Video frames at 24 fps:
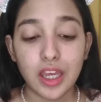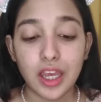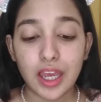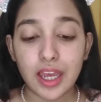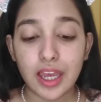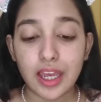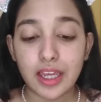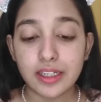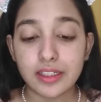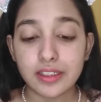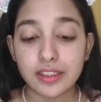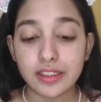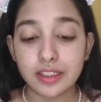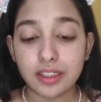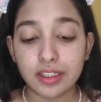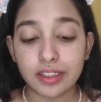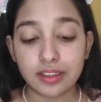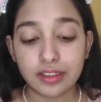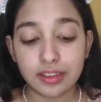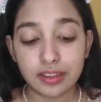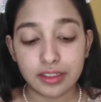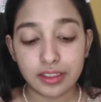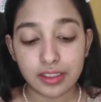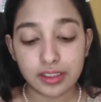And
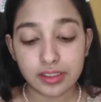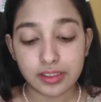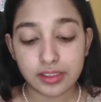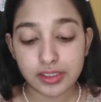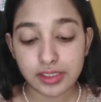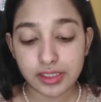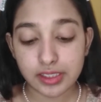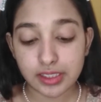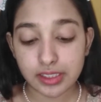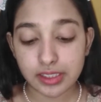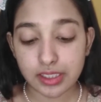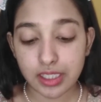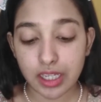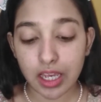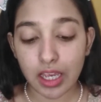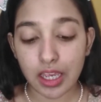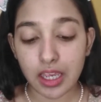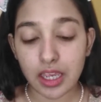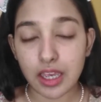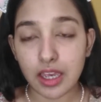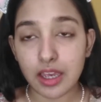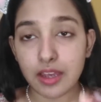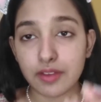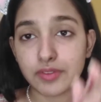in this
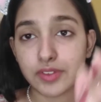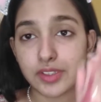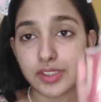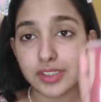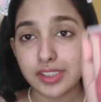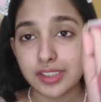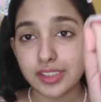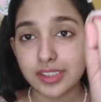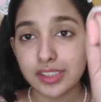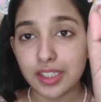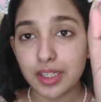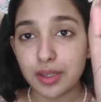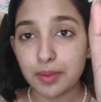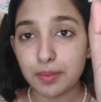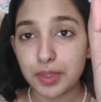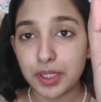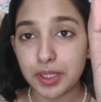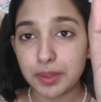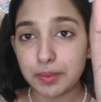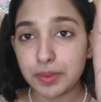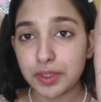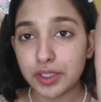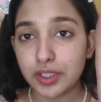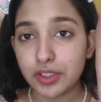I have, this is their
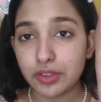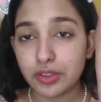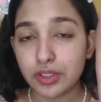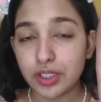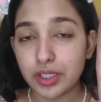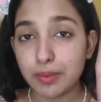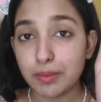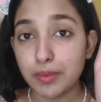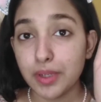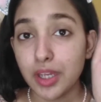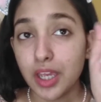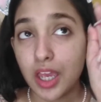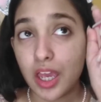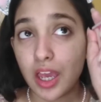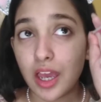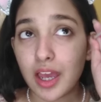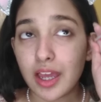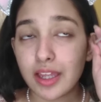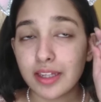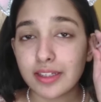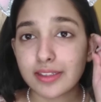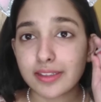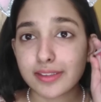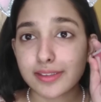BB cream,
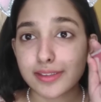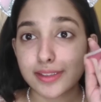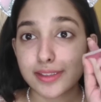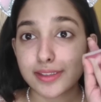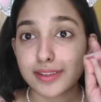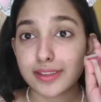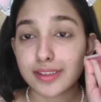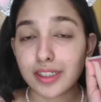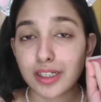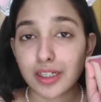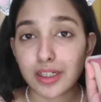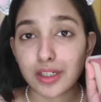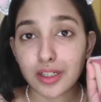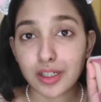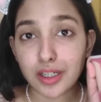and this is a